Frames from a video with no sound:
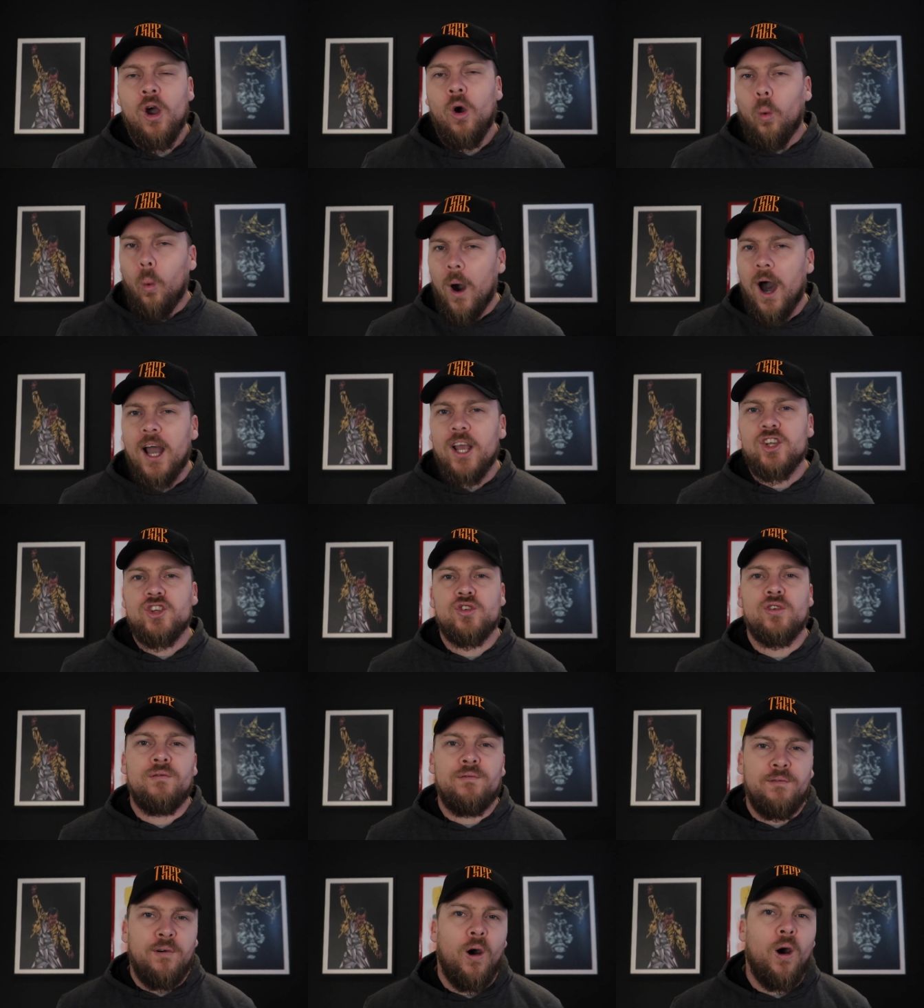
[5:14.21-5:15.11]
Why
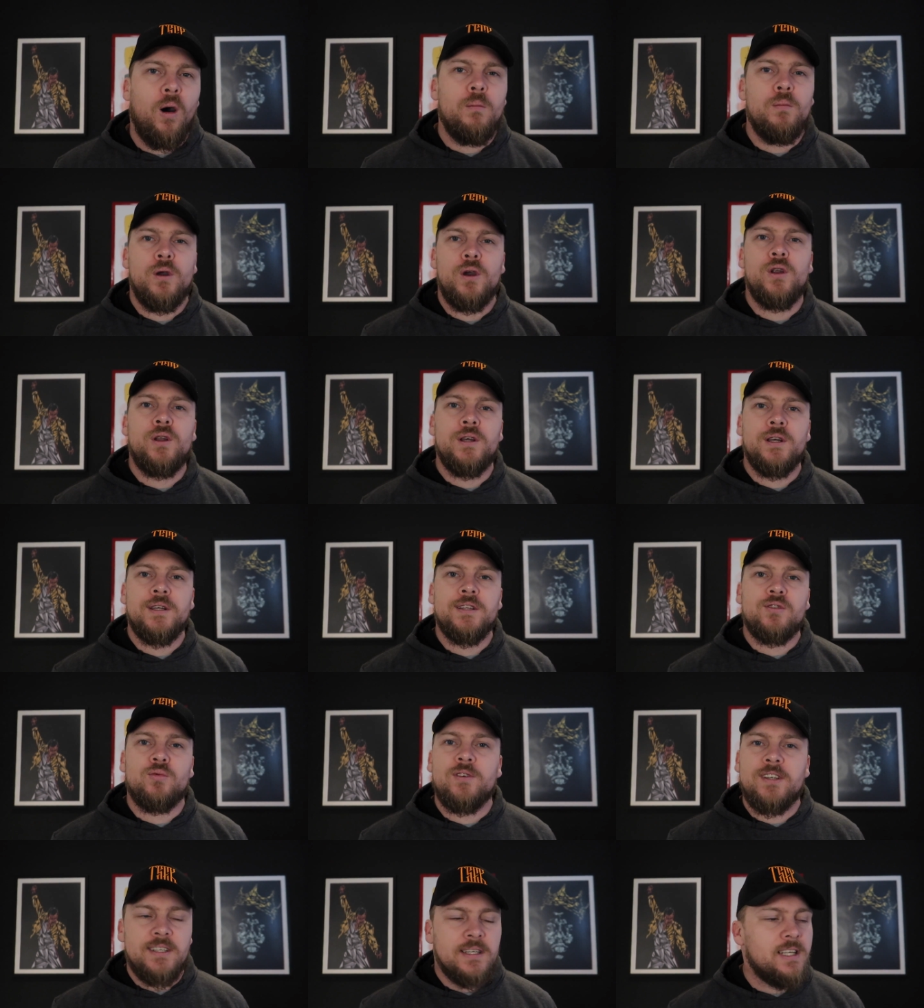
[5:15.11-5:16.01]
should farm
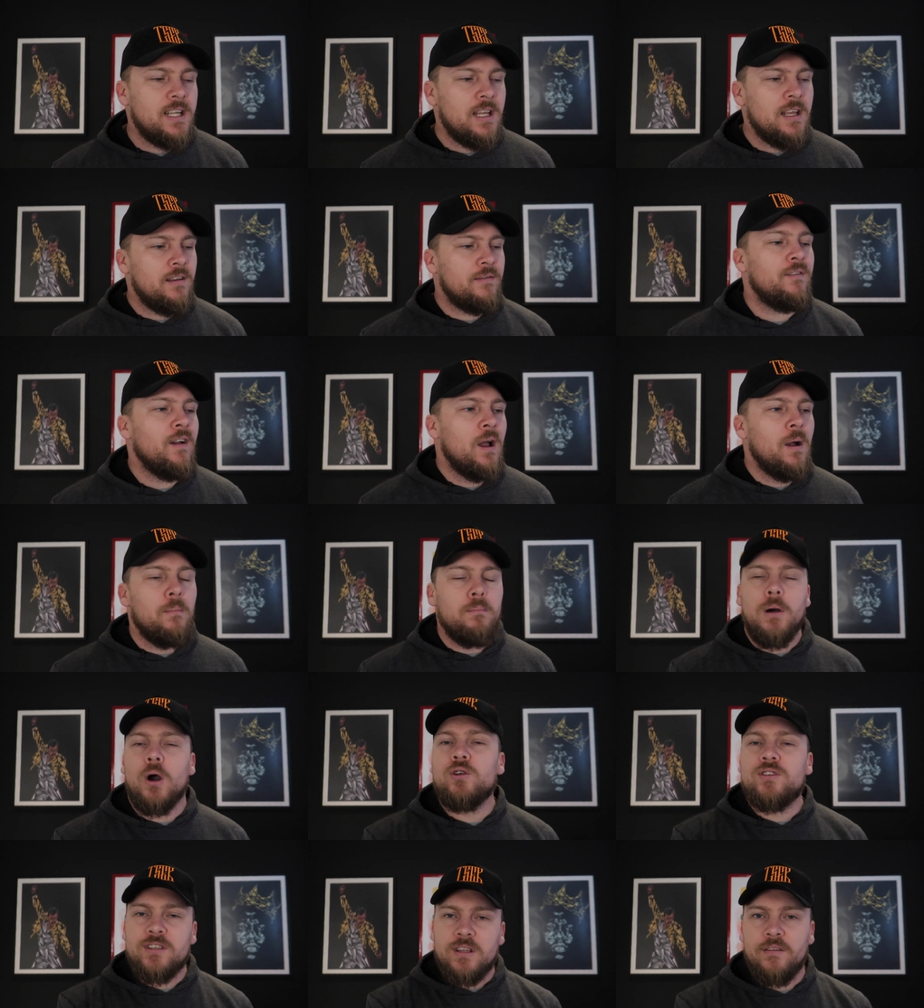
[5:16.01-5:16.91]
murders receive
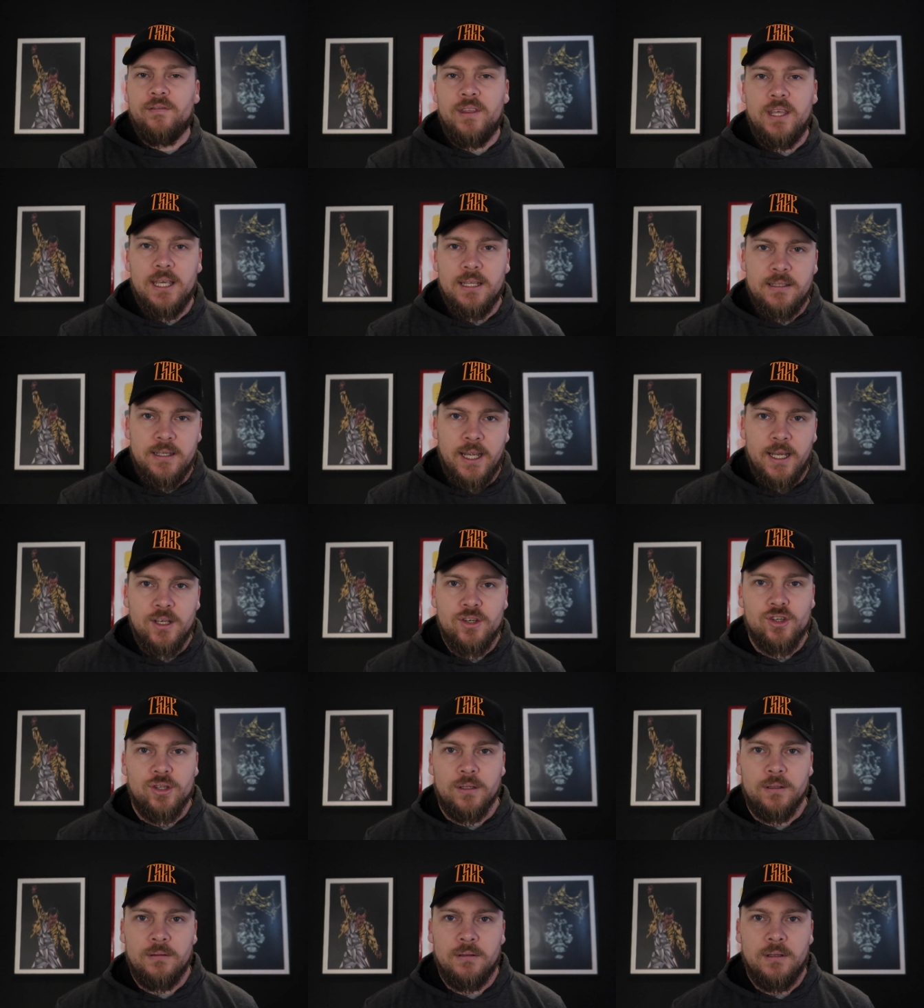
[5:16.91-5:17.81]
most of the
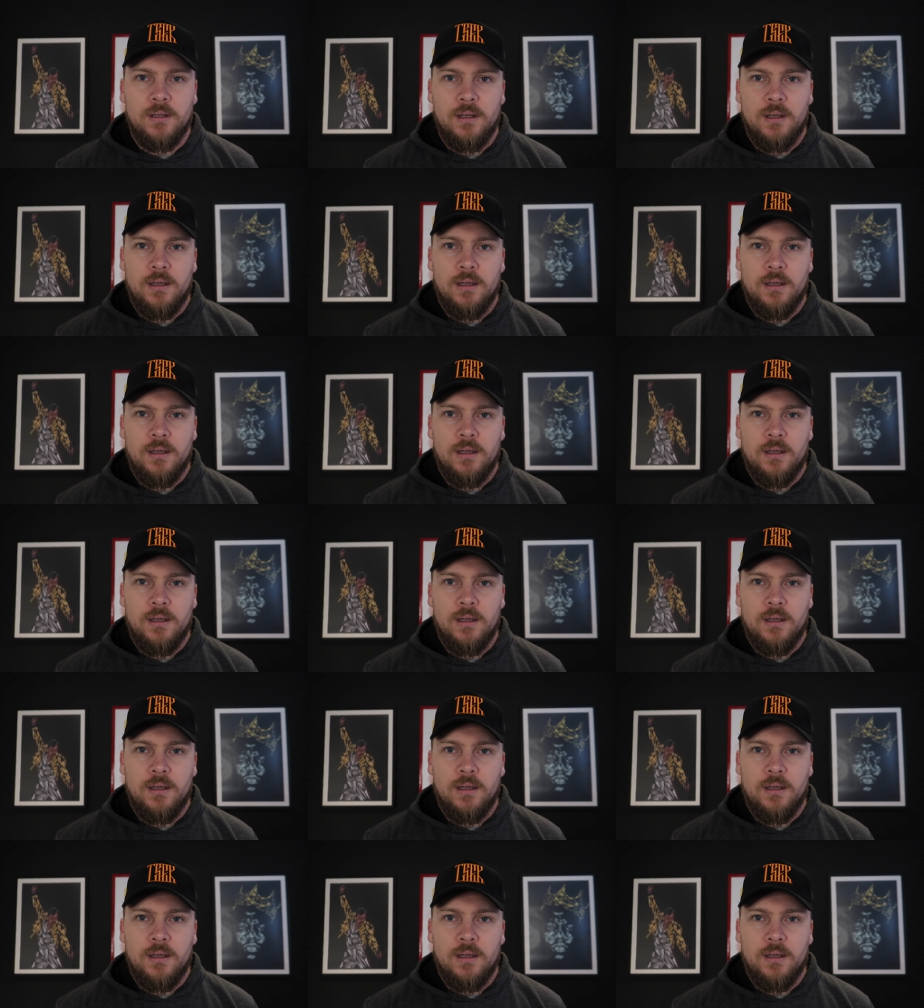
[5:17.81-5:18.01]
attention?